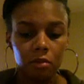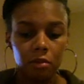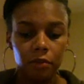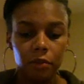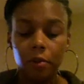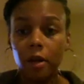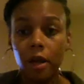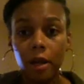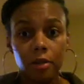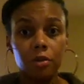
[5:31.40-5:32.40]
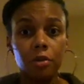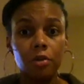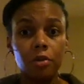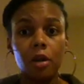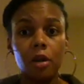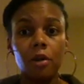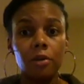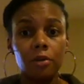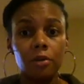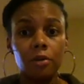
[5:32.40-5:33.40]
She put her hands on you, you
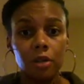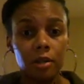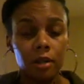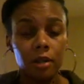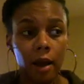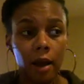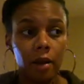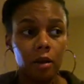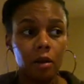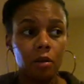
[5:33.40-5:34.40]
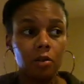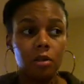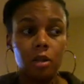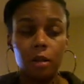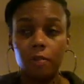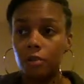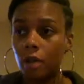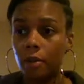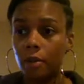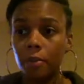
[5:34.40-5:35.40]
should have just like
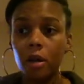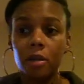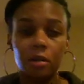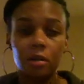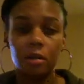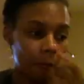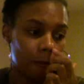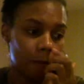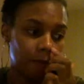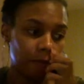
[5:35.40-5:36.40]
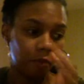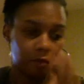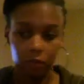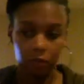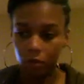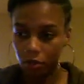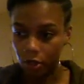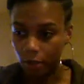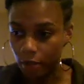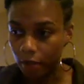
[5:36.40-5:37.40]
stopped the bus,
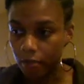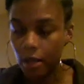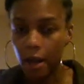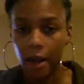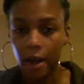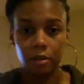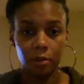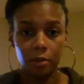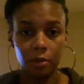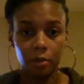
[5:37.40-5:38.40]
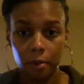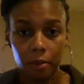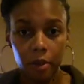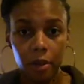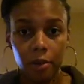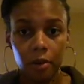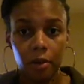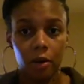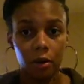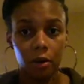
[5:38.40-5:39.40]
stepped outside, took a breather,
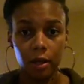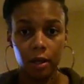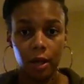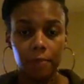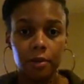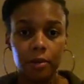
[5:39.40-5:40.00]
called the cops.